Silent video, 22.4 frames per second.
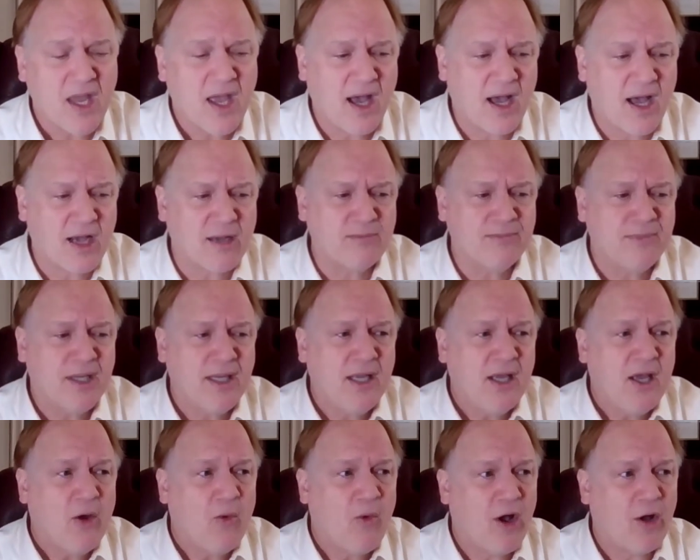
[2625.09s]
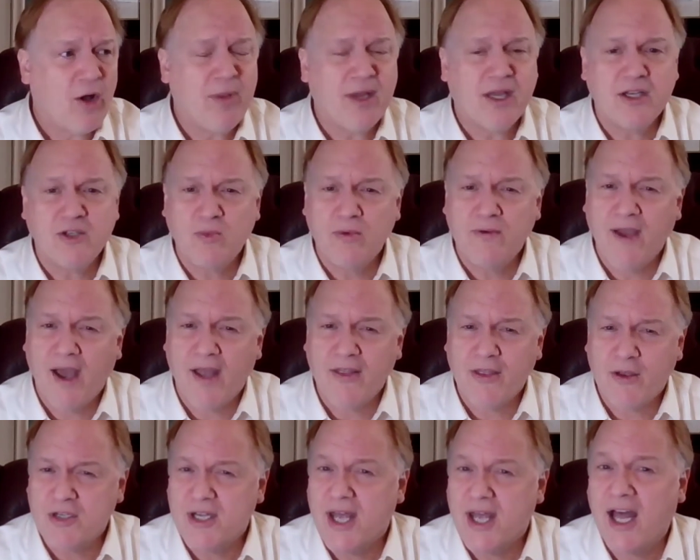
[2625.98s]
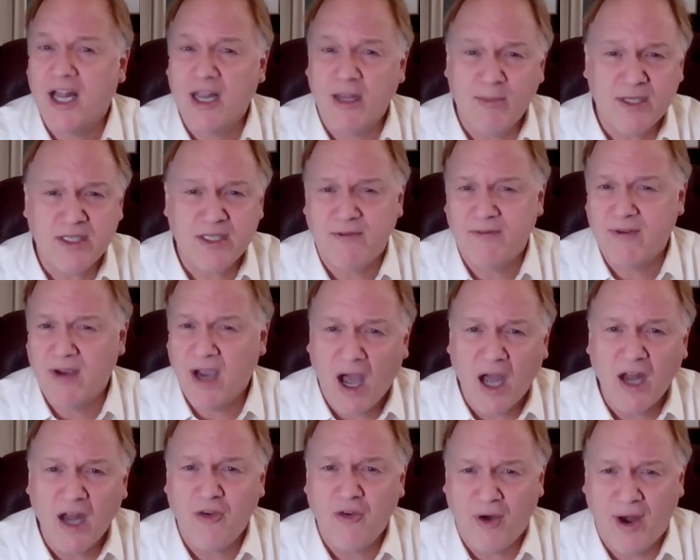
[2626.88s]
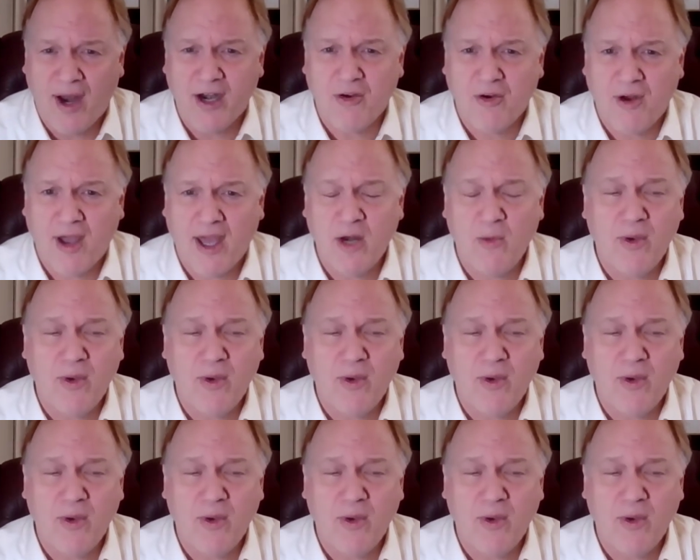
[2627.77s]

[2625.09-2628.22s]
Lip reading: Well, because we've got those elements of a contract, right?